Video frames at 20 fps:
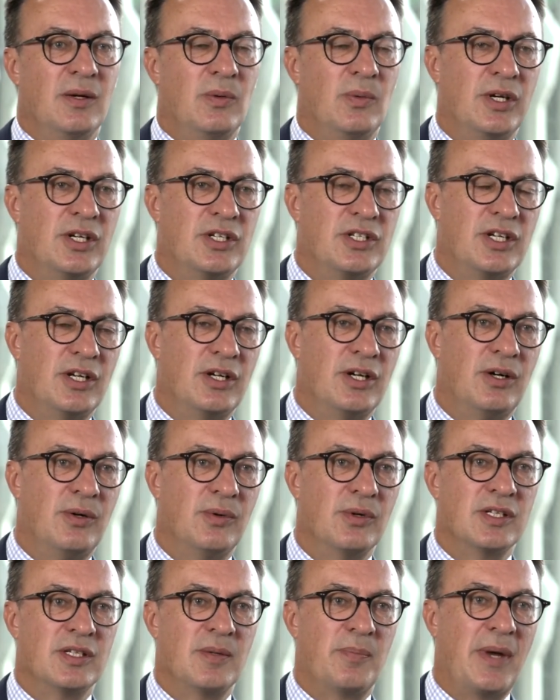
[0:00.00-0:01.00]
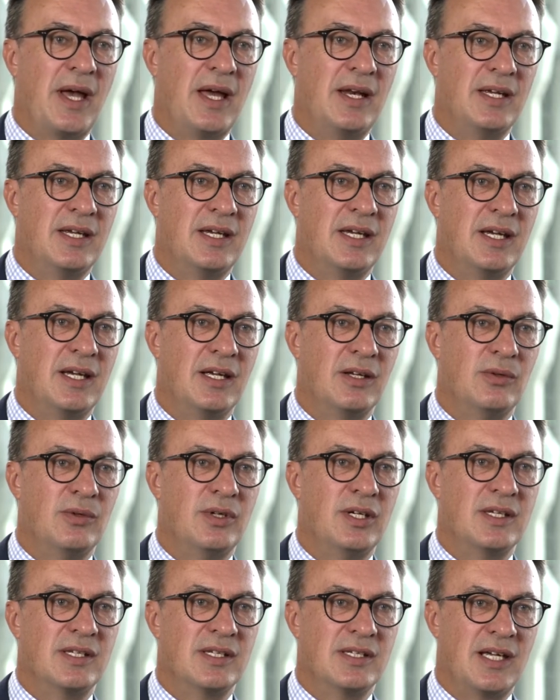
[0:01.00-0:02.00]
shareholders are panicking and
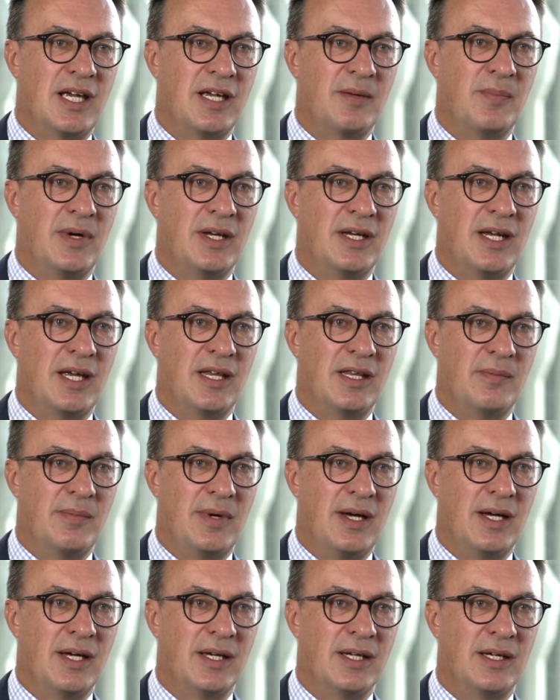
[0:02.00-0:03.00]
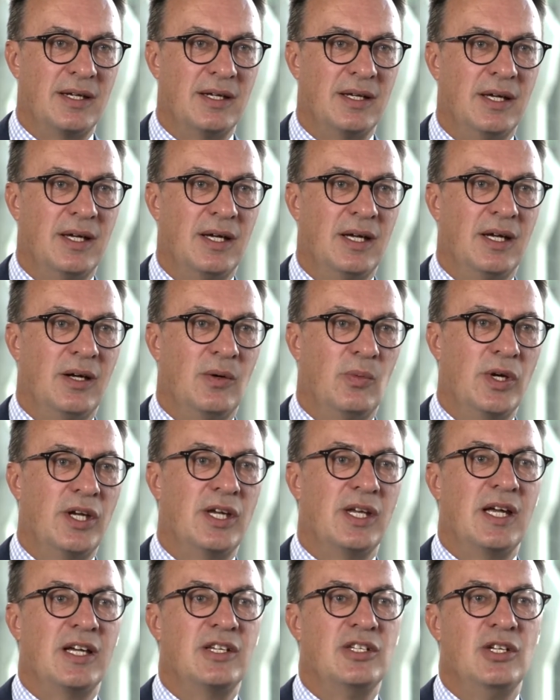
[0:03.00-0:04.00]
looking to take money out of the market. We
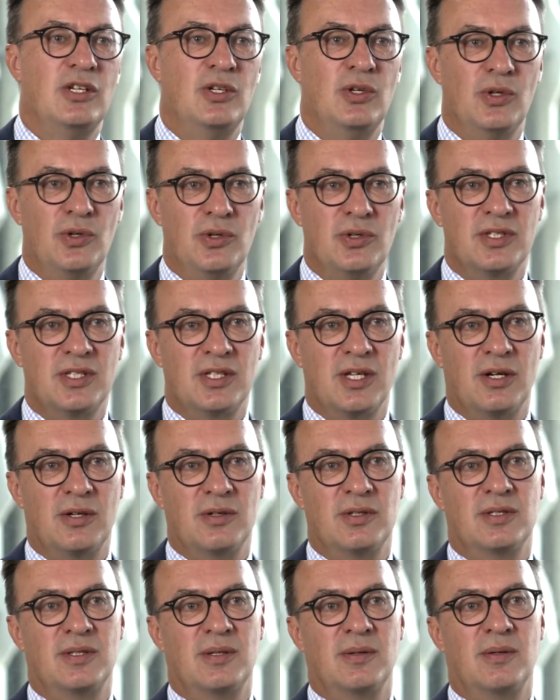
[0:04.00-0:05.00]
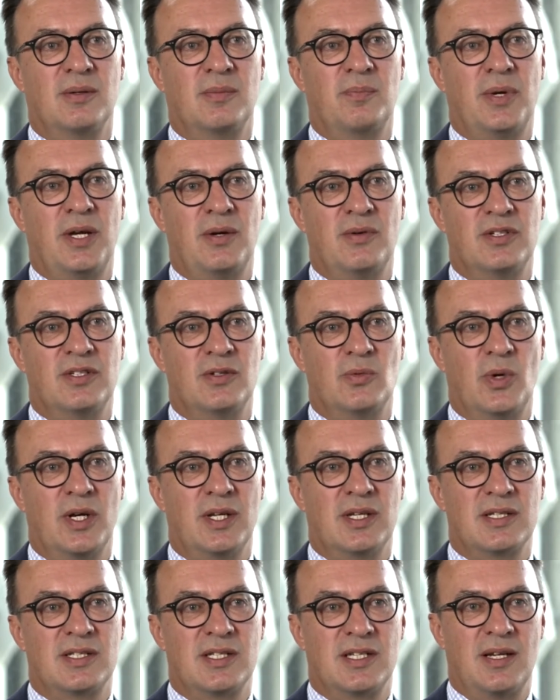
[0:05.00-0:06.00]
can actually use those periods of
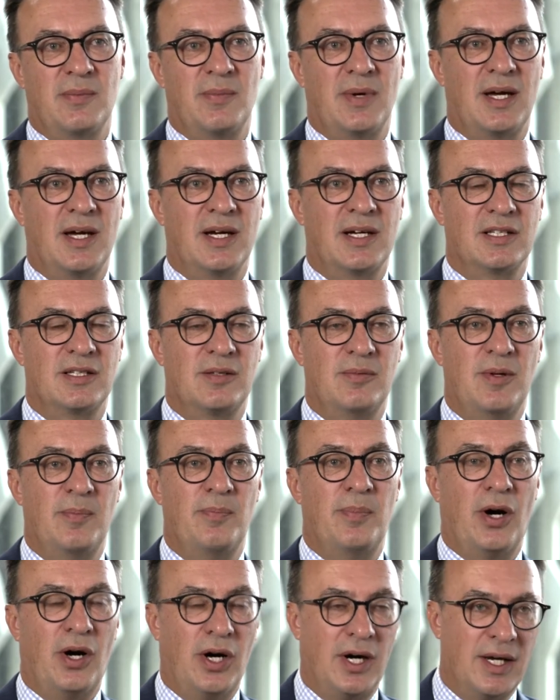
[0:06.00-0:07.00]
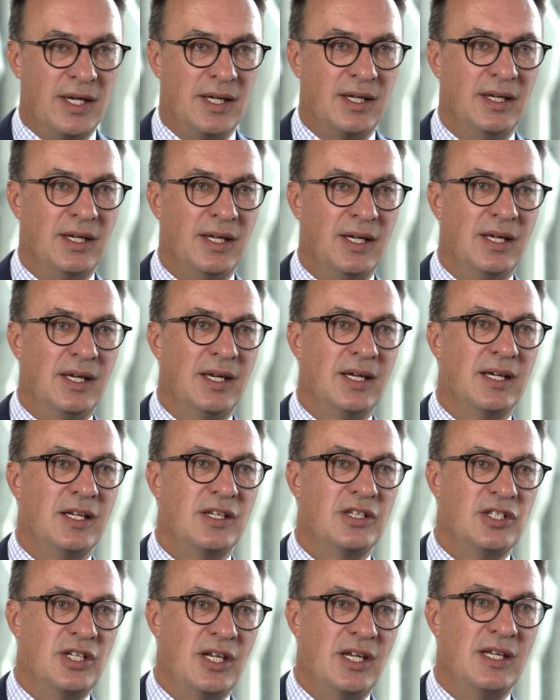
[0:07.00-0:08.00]
weakness in the market to be buying
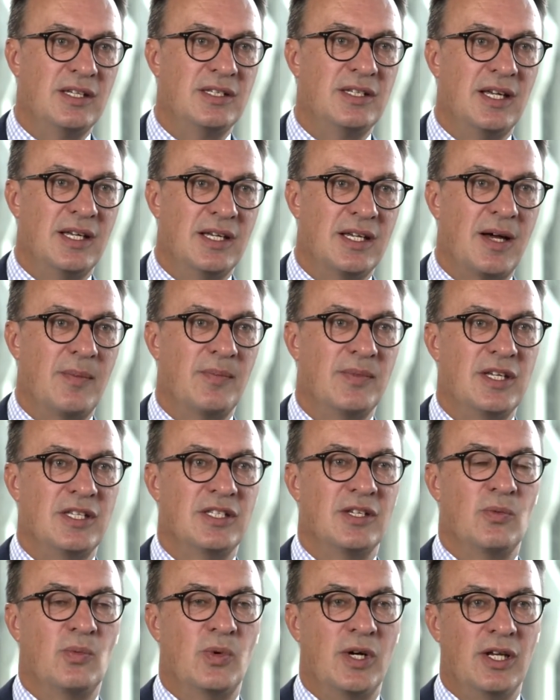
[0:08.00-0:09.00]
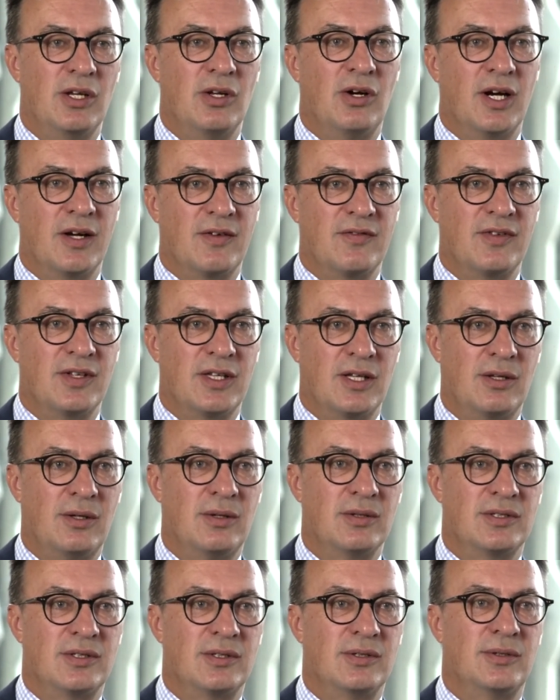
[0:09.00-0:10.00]
shares in companies that we like for the
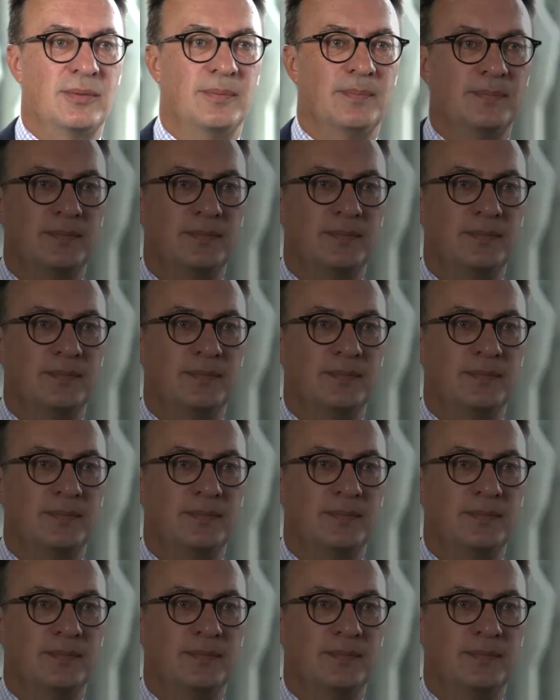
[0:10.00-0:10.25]
long term.